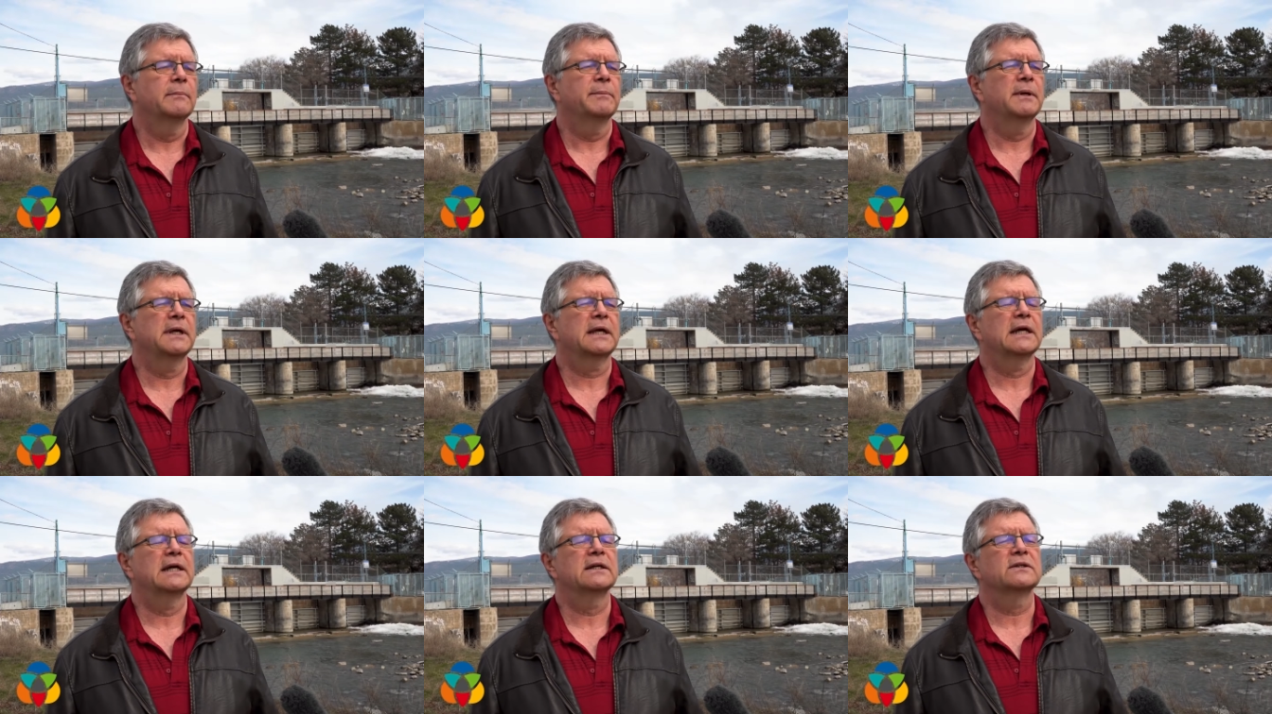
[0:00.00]

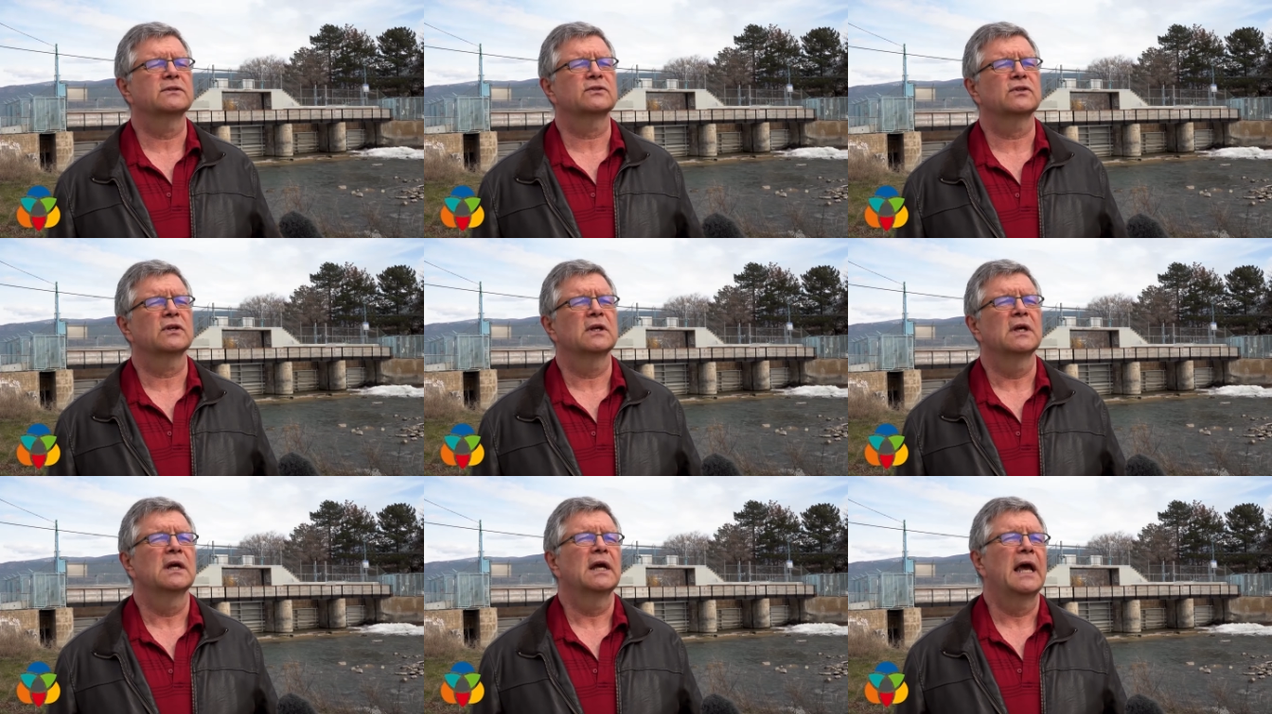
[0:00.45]

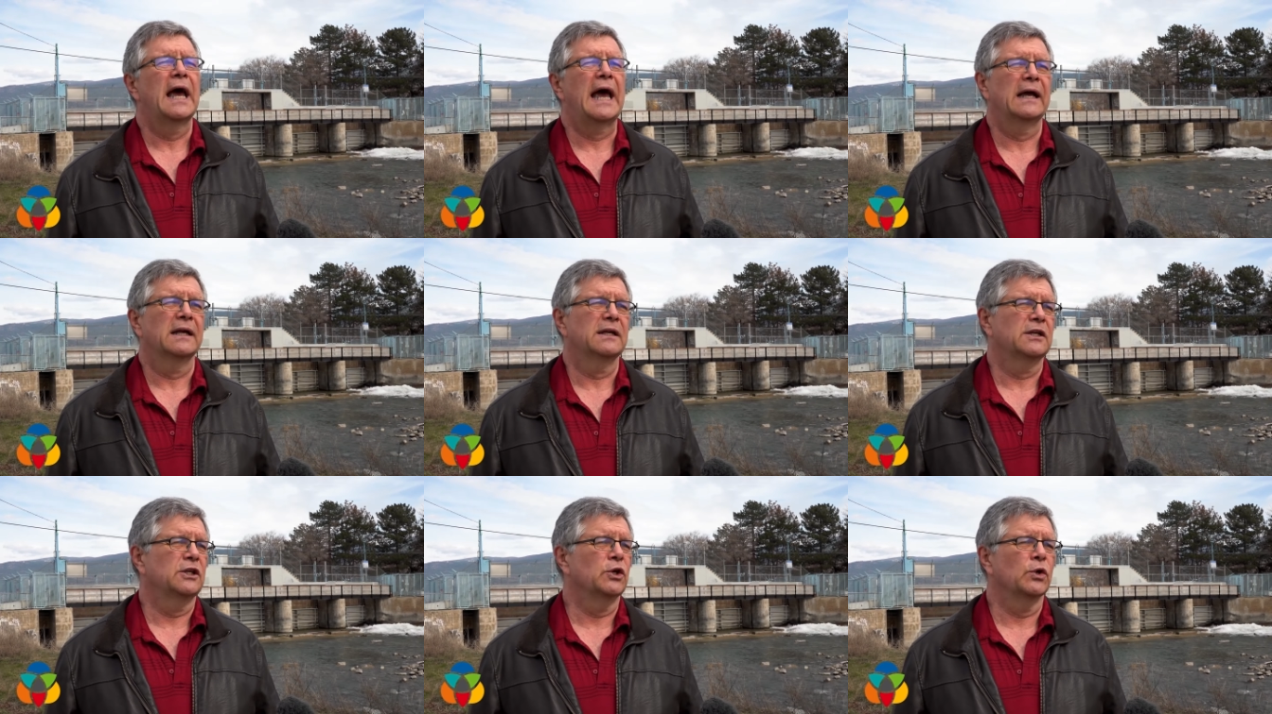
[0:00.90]
because
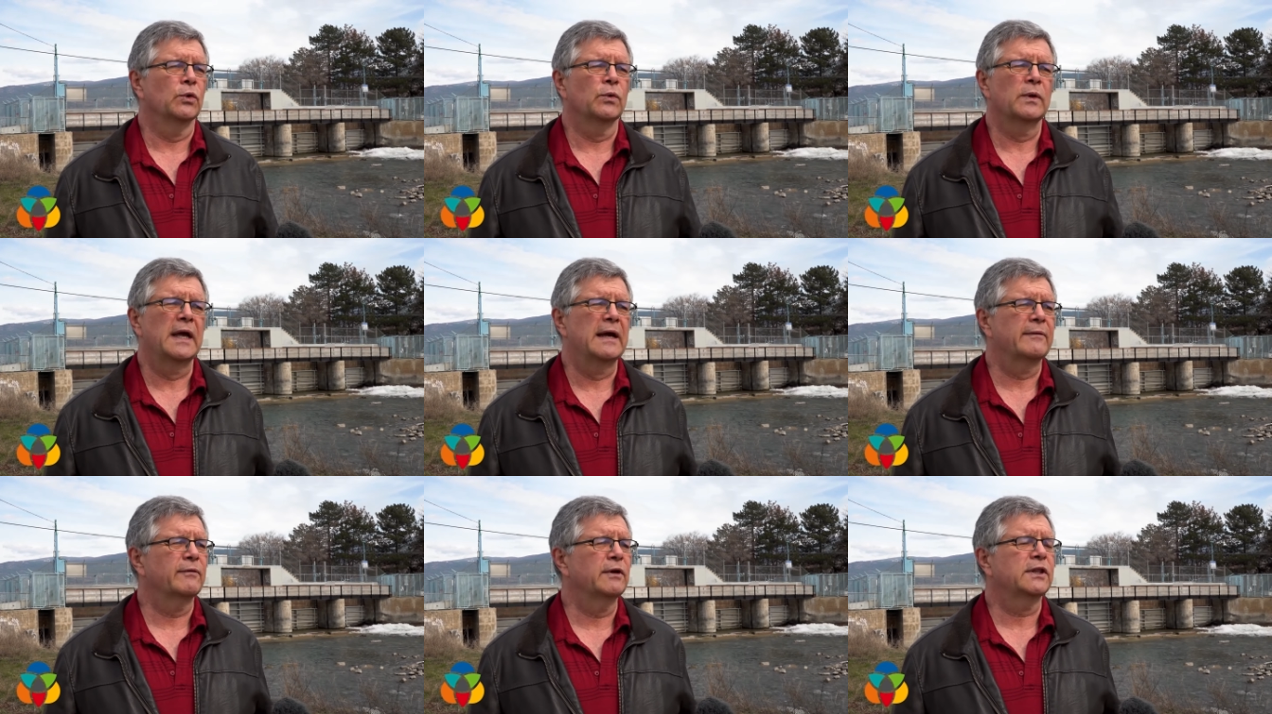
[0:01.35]
you know
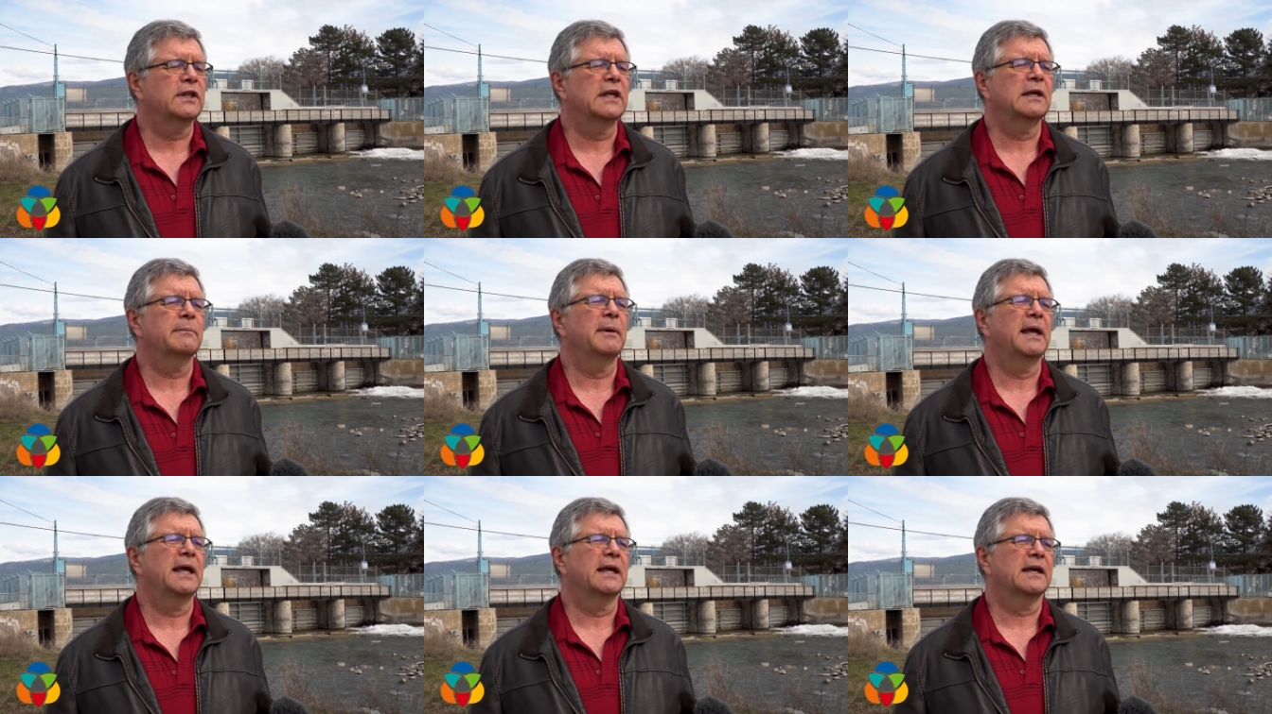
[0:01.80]

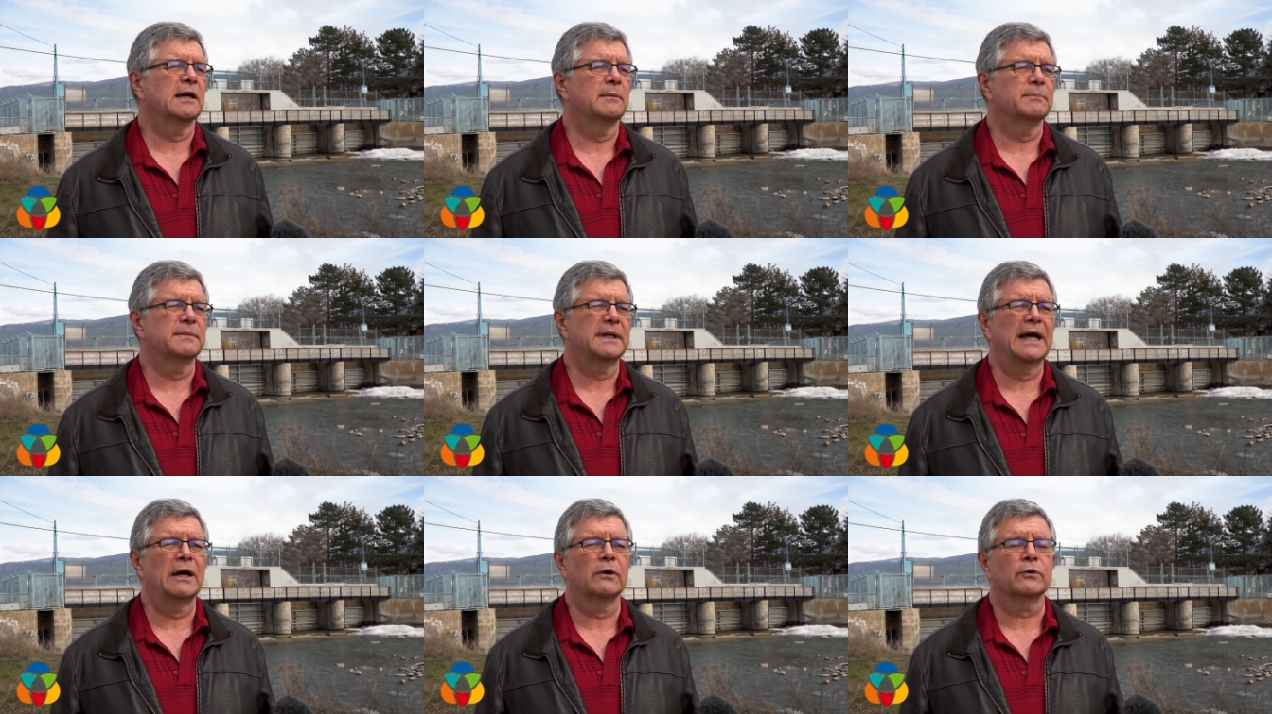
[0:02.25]
everything may
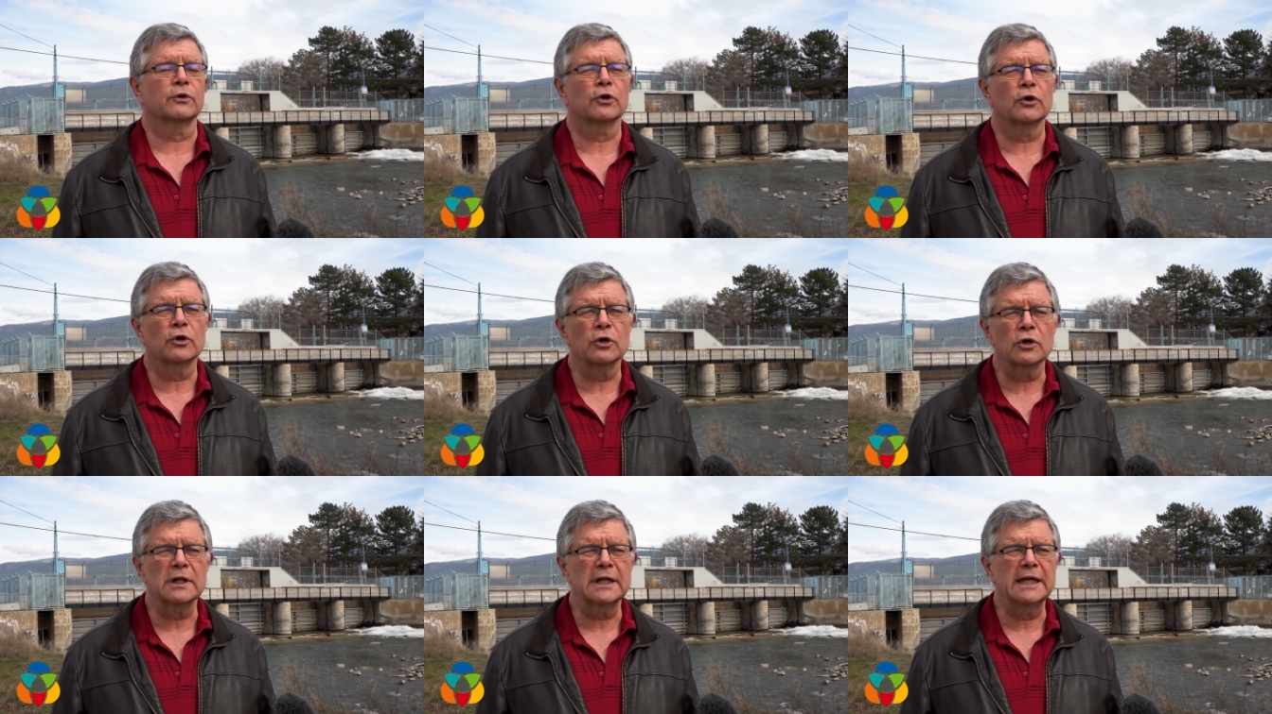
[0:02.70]
come down
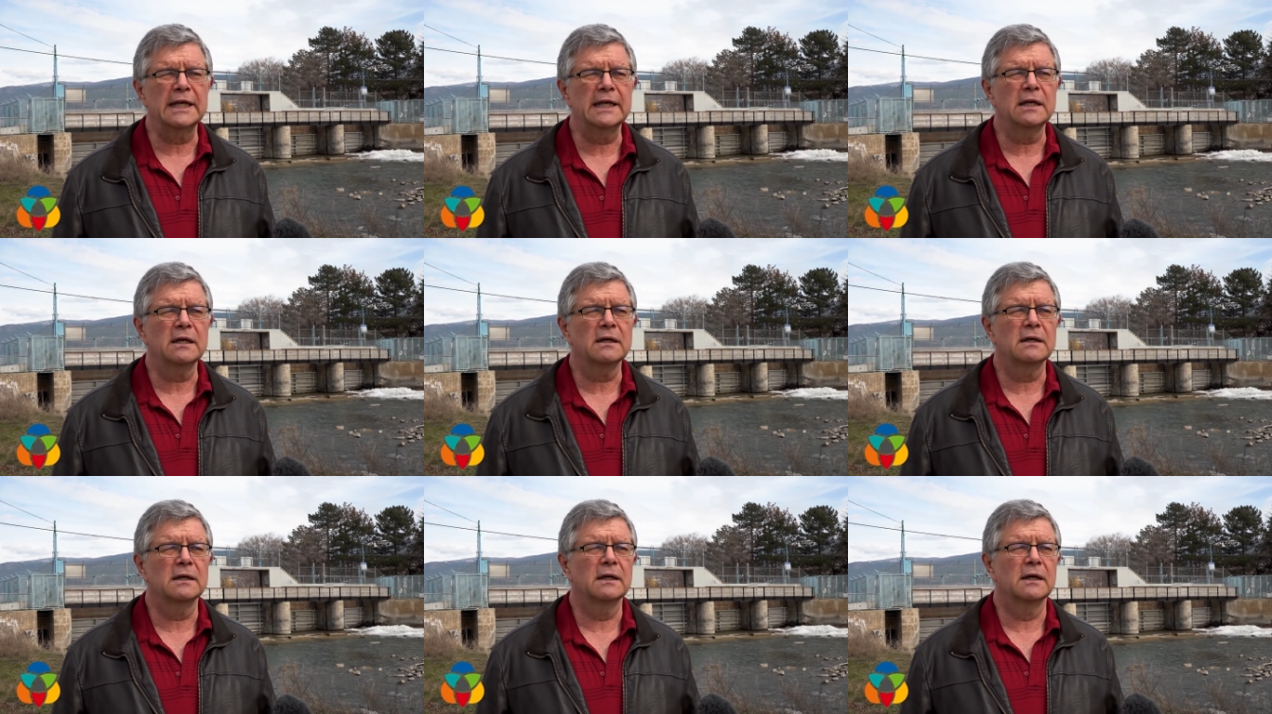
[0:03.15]
early